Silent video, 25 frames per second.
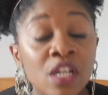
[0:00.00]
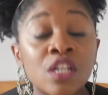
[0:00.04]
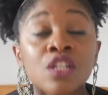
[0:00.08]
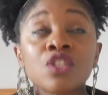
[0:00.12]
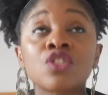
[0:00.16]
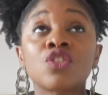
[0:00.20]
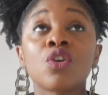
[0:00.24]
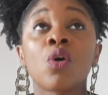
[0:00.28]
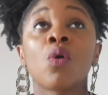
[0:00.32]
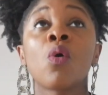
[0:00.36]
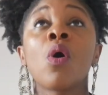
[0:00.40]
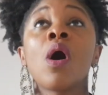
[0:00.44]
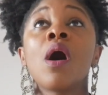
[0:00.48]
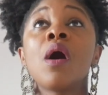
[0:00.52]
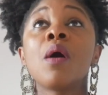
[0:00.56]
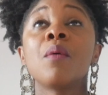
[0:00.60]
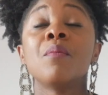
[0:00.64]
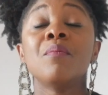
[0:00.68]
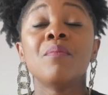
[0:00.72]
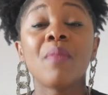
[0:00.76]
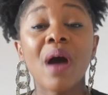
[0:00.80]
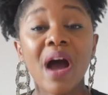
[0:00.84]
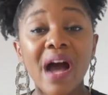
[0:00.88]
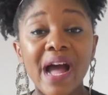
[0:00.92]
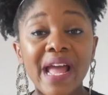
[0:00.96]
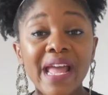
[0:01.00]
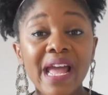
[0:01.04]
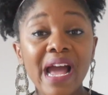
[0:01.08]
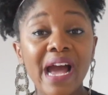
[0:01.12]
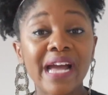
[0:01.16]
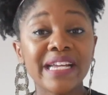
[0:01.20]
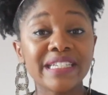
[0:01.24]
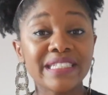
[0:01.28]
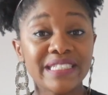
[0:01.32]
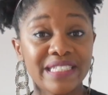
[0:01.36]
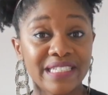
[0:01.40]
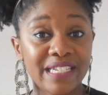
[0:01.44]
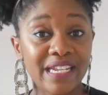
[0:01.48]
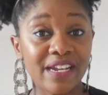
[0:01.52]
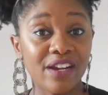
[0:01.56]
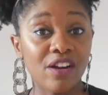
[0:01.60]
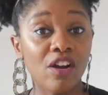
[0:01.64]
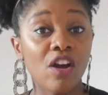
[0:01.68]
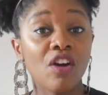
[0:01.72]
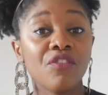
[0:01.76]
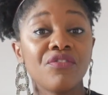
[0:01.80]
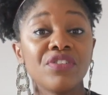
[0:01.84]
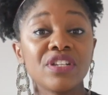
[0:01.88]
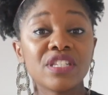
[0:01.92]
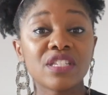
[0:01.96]
So my idea
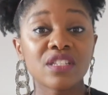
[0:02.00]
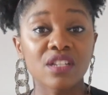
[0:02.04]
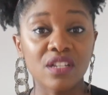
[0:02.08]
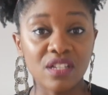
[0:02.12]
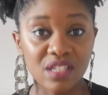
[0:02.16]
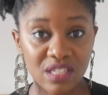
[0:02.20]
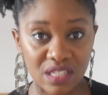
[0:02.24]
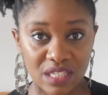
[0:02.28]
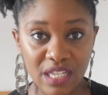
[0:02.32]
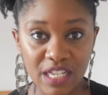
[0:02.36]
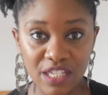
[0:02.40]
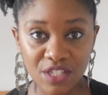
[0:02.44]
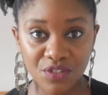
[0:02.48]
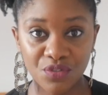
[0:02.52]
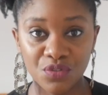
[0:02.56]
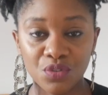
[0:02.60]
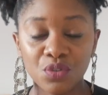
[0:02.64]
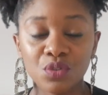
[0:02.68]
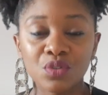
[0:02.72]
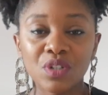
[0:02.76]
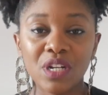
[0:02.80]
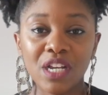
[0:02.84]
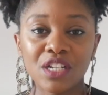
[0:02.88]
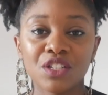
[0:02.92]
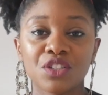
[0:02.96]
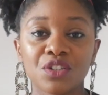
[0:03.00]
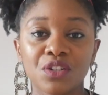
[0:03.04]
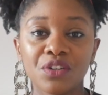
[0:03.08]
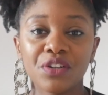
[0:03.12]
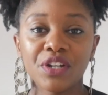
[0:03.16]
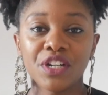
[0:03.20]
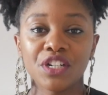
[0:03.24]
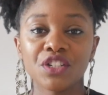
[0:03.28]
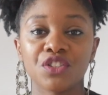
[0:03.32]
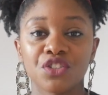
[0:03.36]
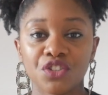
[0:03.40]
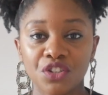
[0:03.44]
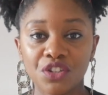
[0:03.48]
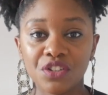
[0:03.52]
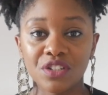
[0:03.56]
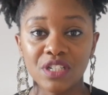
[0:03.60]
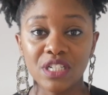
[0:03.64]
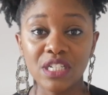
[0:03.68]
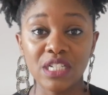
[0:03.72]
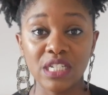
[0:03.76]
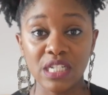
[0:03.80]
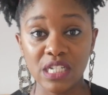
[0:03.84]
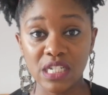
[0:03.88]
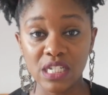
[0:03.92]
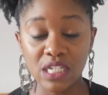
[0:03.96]
of a successful natural hair
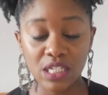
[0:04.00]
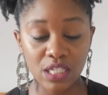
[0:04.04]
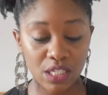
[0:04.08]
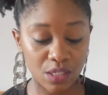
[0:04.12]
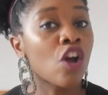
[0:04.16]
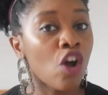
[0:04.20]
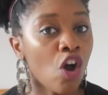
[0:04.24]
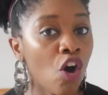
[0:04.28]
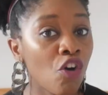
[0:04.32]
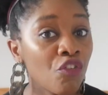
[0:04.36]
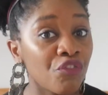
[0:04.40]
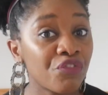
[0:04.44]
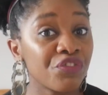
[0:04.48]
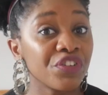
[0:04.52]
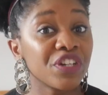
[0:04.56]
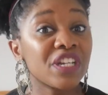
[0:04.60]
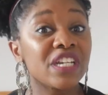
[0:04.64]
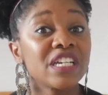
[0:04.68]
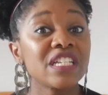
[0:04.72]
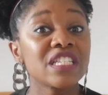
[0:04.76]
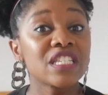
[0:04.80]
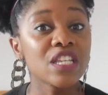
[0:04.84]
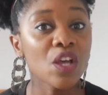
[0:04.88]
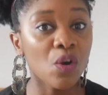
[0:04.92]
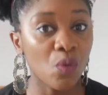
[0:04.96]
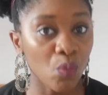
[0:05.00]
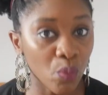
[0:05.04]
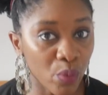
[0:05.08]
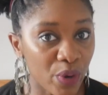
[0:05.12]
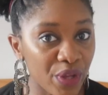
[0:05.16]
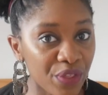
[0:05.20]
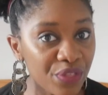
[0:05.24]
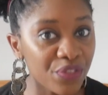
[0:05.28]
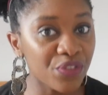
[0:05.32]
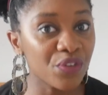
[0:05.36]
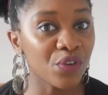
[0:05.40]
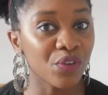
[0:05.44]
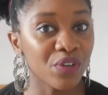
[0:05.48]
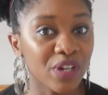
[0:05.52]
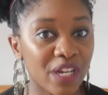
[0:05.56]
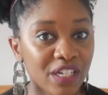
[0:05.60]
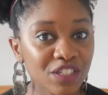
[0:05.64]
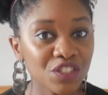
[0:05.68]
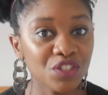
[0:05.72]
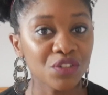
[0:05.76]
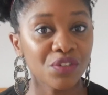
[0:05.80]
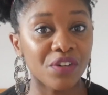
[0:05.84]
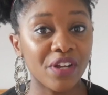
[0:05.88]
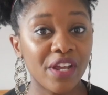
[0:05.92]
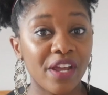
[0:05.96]
journey is confidence with your
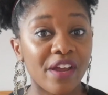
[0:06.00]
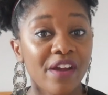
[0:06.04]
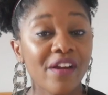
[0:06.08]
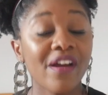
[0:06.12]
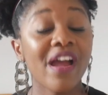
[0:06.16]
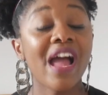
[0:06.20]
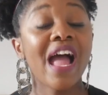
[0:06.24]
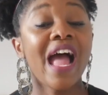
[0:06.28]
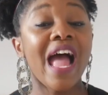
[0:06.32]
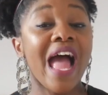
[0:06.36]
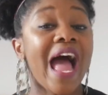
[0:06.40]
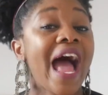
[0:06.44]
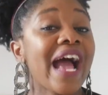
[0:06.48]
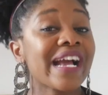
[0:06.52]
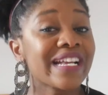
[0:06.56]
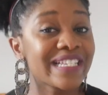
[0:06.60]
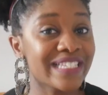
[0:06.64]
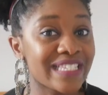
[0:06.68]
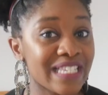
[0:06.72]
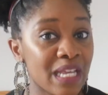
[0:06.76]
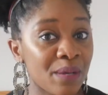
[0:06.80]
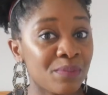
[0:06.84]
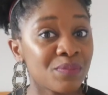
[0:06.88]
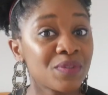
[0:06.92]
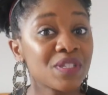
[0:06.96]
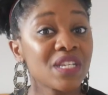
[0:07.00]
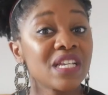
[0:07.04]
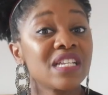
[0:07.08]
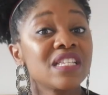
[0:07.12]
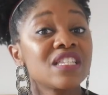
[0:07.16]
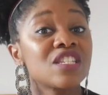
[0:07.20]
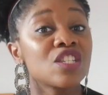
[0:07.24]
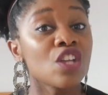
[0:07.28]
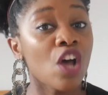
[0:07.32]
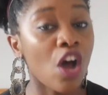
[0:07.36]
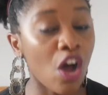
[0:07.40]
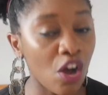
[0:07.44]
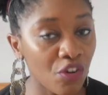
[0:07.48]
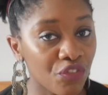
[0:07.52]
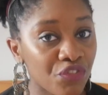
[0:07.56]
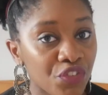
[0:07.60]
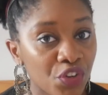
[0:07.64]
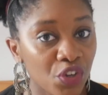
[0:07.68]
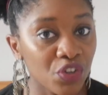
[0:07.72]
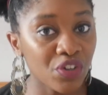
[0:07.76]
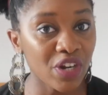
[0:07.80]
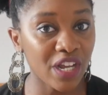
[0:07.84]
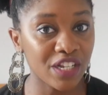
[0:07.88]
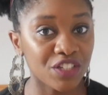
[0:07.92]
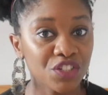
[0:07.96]
natural hair, acceptance of
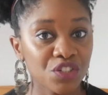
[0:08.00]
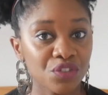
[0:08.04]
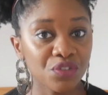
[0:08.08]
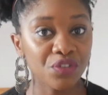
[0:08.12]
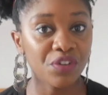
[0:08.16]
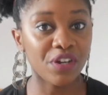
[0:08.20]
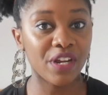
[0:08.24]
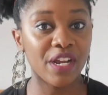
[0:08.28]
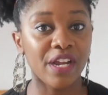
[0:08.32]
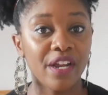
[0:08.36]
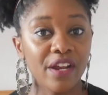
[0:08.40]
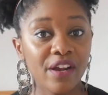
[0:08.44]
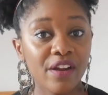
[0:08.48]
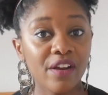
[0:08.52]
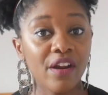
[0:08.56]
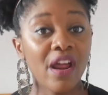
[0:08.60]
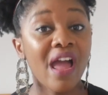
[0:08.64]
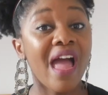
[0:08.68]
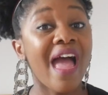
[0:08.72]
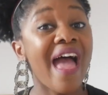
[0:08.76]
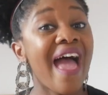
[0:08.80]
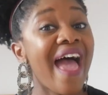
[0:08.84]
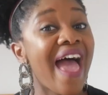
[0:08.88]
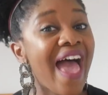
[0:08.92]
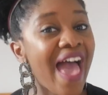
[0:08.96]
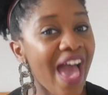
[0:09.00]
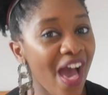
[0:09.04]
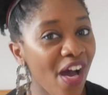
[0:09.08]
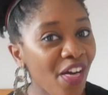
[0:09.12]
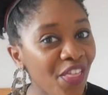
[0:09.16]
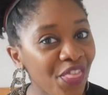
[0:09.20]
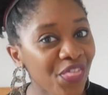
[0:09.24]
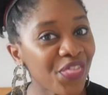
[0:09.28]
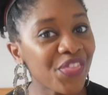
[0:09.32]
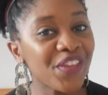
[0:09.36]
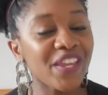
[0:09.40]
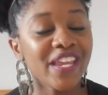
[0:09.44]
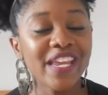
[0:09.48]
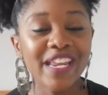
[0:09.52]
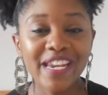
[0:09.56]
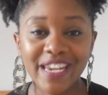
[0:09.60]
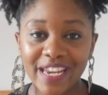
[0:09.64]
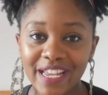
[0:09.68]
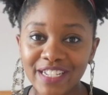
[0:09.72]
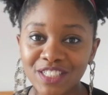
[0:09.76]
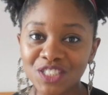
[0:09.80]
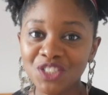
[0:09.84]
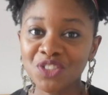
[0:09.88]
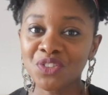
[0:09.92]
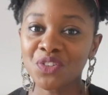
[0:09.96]
your natural hair, healthy
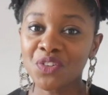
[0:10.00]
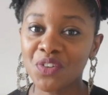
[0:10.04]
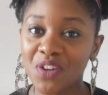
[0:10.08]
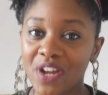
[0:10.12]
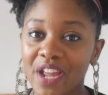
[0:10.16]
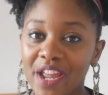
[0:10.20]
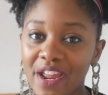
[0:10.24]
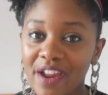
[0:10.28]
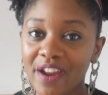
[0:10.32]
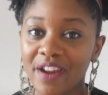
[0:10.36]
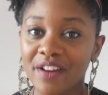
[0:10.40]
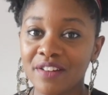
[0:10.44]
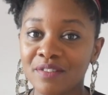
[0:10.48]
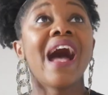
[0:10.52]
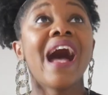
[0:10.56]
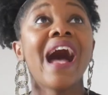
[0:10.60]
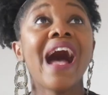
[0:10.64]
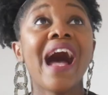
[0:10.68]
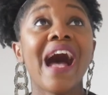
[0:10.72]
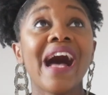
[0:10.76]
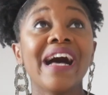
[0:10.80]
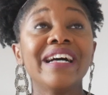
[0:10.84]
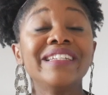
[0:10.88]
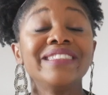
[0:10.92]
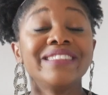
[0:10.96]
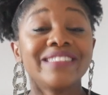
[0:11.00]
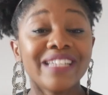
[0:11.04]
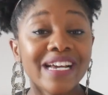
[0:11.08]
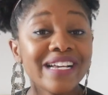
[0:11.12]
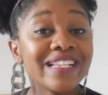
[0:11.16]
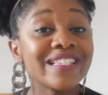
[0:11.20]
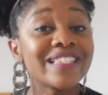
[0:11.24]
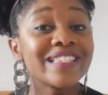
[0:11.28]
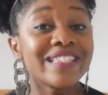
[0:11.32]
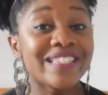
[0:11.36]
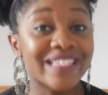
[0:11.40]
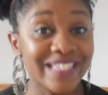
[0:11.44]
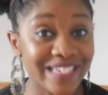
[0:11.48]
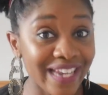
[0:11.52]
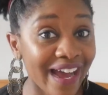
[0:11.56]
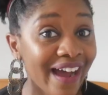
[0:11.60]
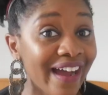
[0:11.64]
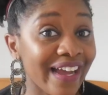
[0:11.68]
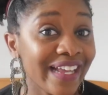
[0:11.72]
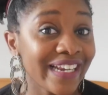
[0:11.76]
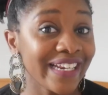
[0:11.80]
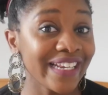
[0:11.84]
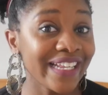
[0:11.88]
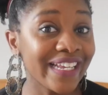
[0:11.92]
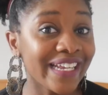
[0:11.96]
natural hair, and
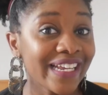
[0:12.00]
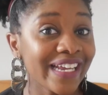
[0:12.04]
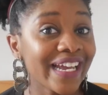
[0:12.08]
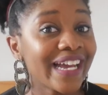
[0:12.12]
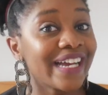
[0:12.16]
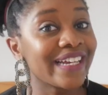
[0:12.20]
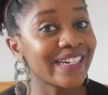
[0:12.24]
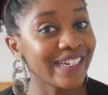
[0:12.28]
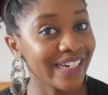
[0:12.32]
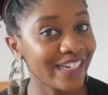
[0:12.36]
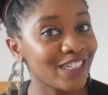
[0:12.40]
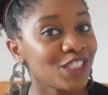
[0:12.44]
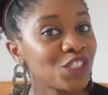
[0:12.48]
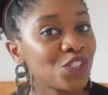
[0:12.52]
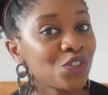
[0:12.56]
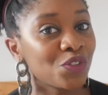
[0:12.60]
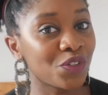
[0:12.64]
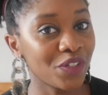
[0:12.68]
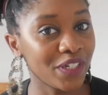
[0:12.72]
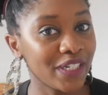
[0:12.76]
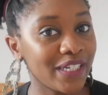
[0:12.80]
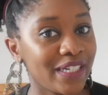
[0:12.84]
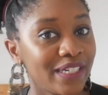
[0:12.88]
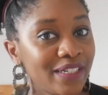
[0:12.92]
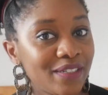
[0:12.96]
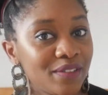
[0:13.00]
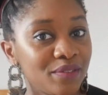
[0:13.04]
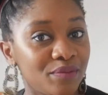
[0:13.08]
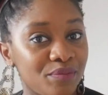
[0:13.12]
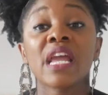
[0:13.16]
styling natural hair.